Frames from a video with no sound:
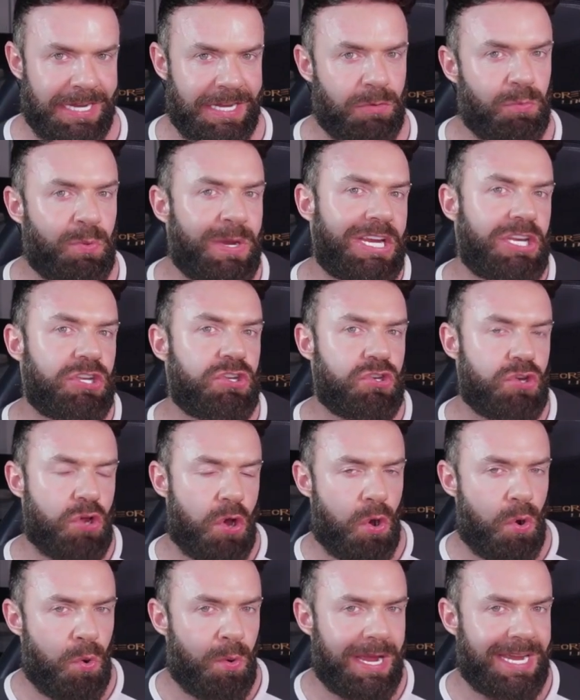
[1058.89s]
We
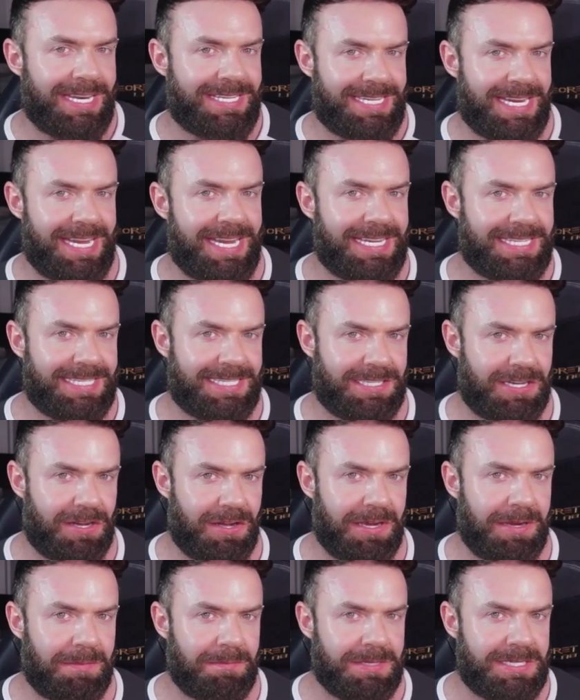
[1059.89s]
know it takes
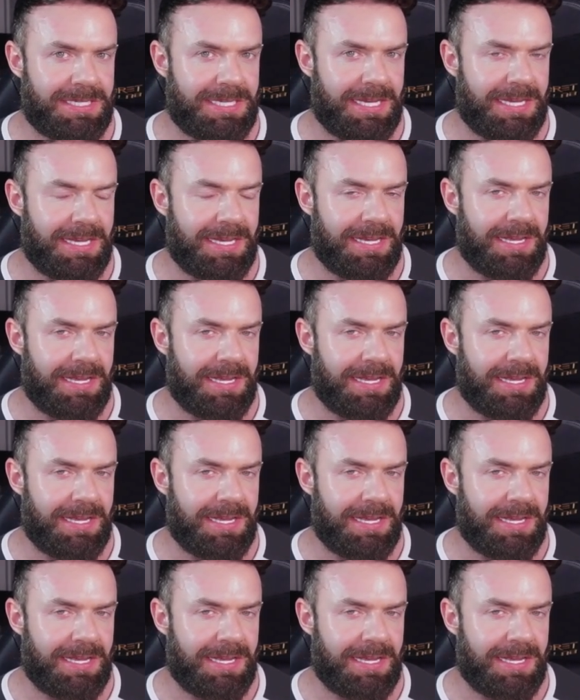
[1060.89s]
time to